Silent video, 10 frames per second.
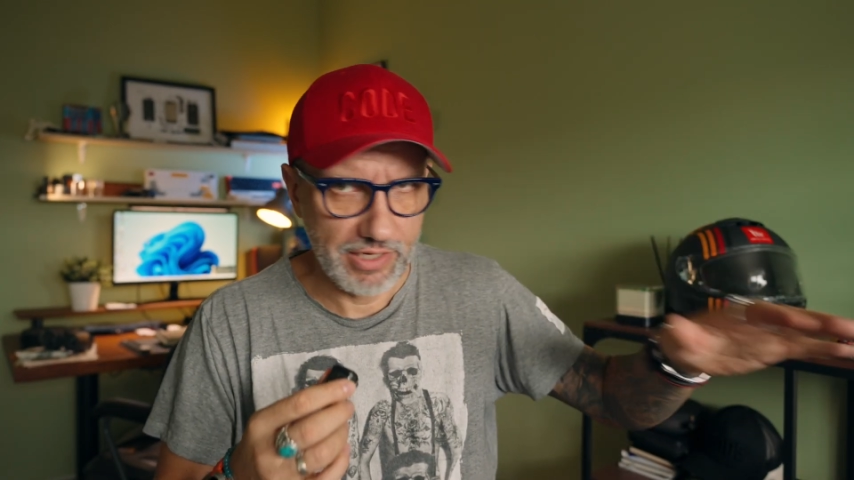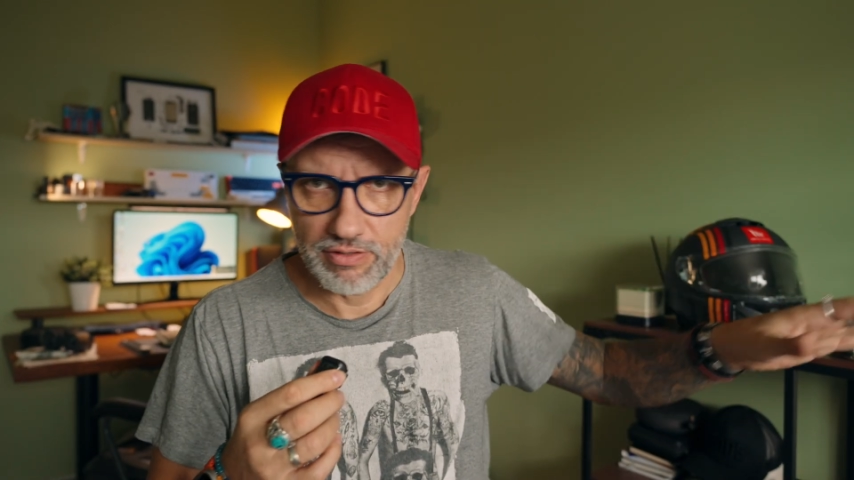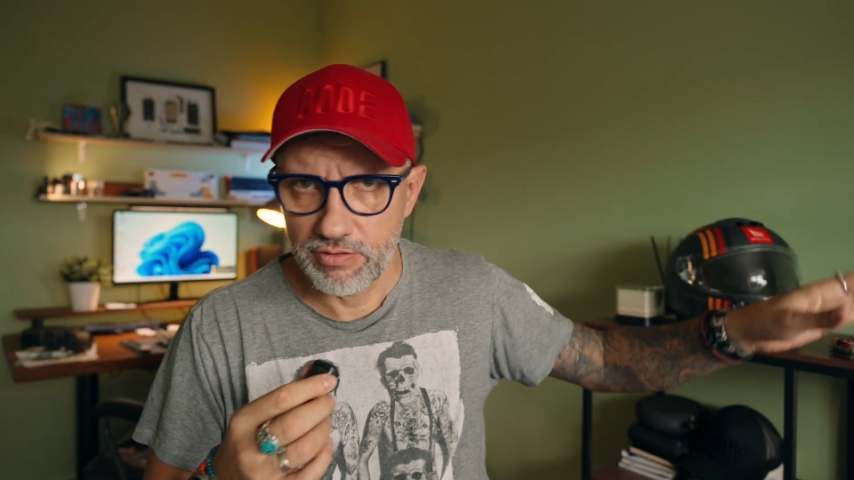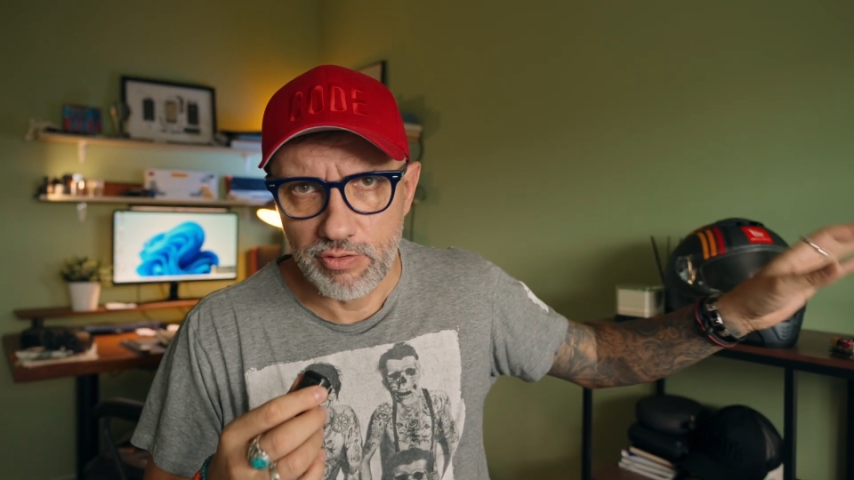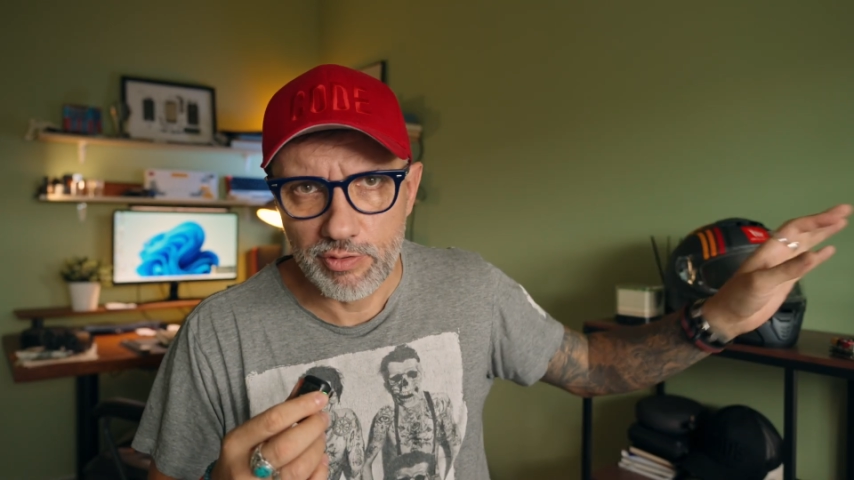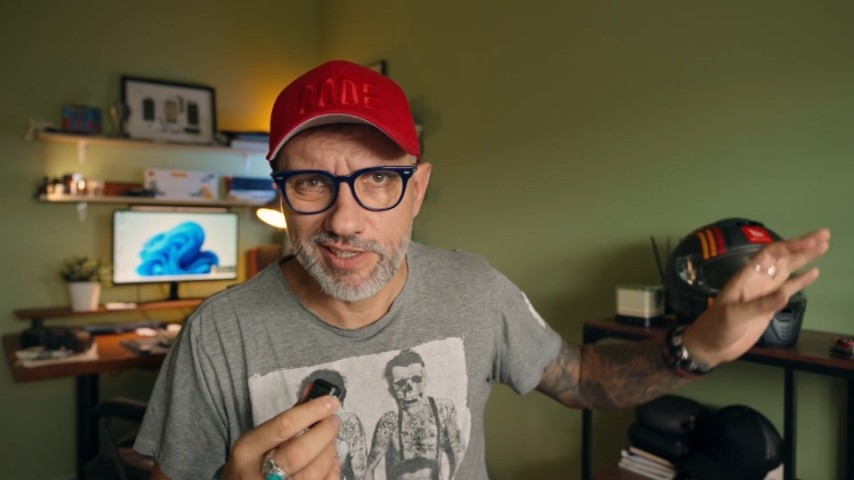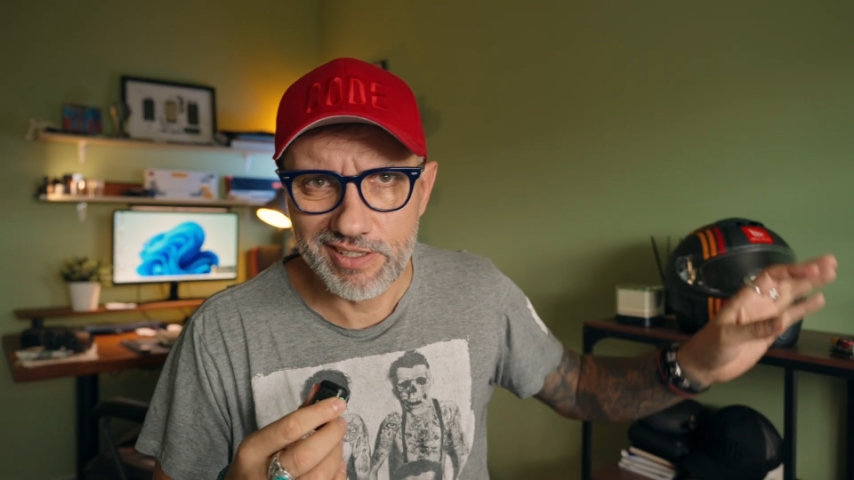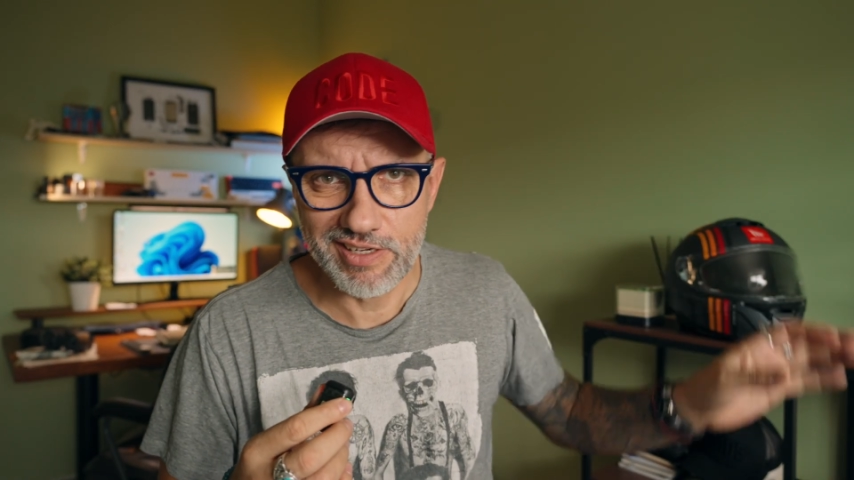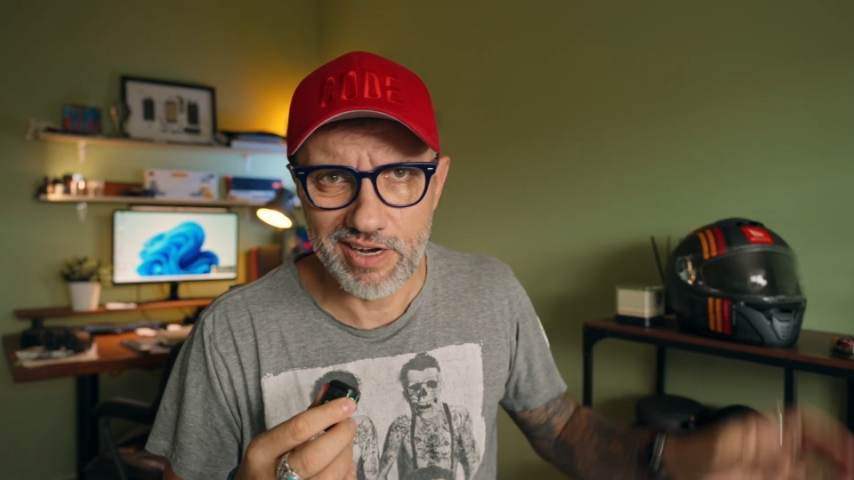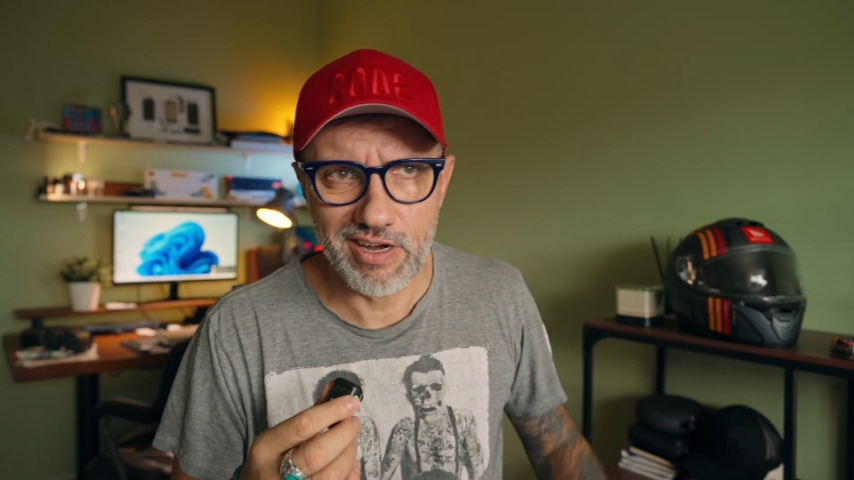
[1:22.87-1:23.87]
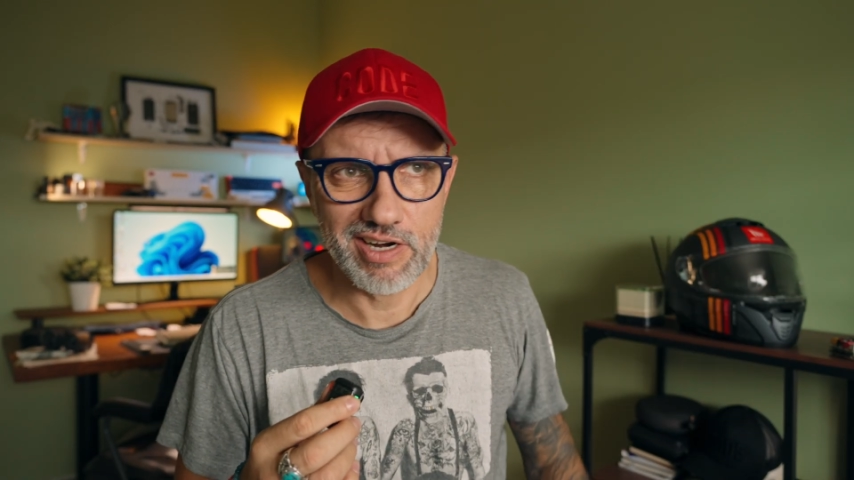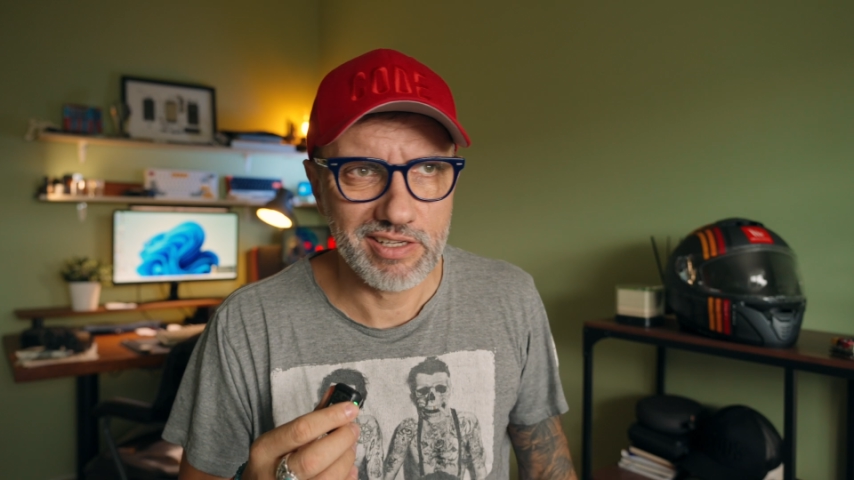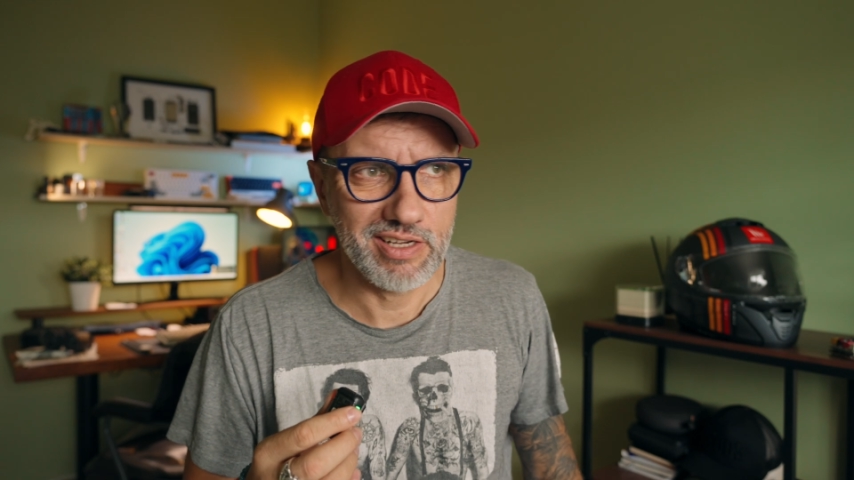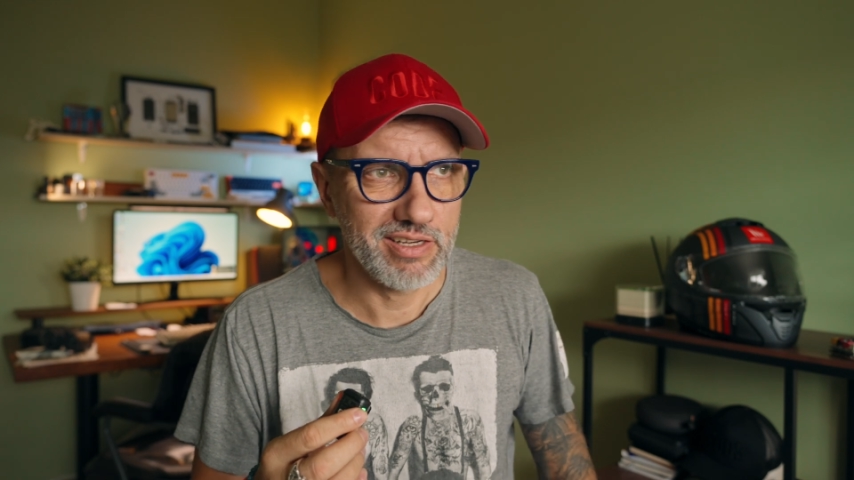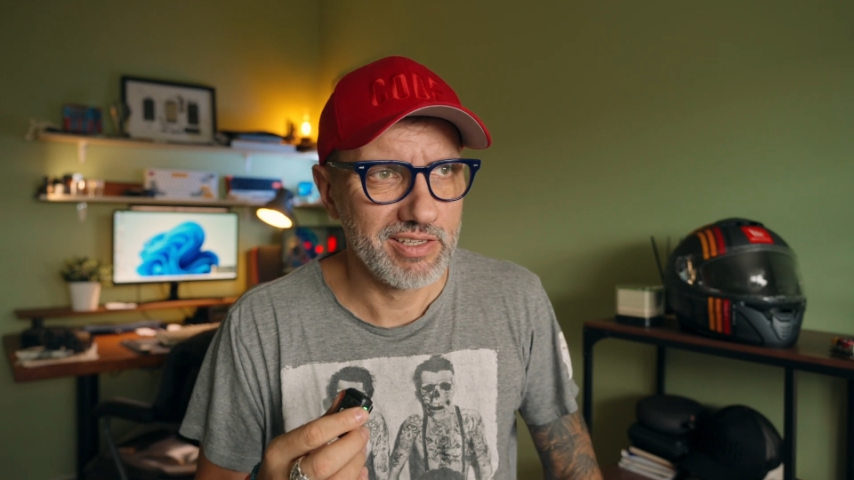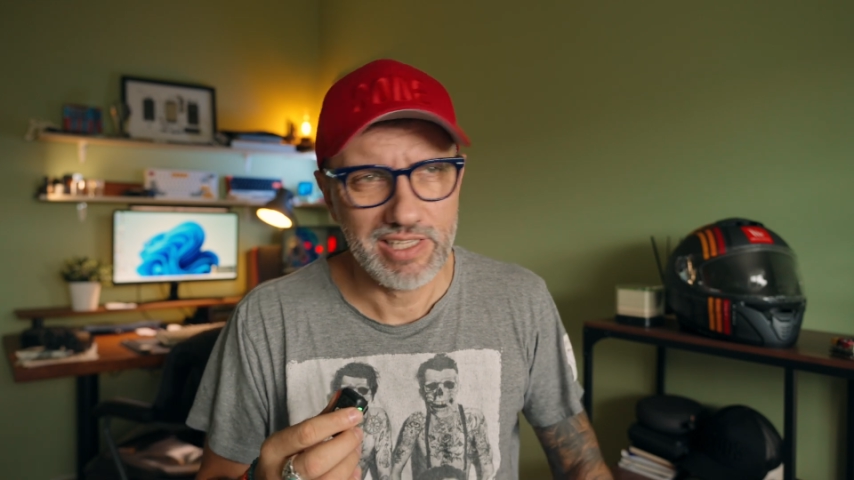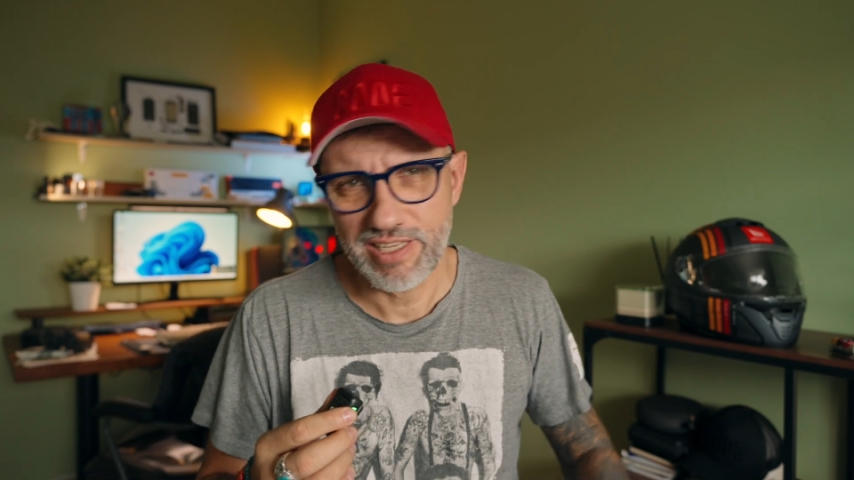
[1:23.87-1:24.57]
I don't know, kindergarten.